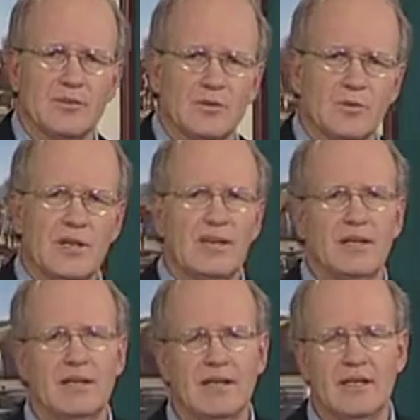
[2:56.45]

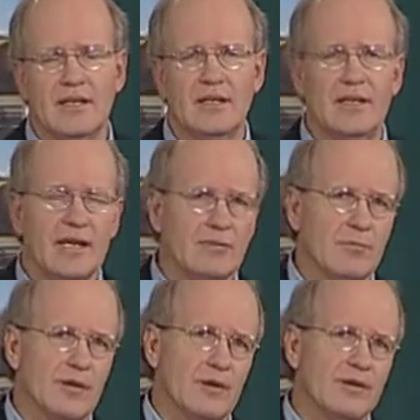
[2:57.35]
three Native
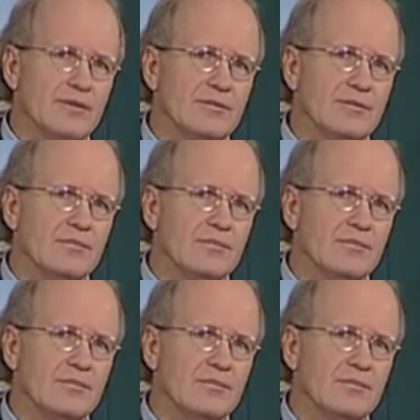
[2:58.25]
Americans,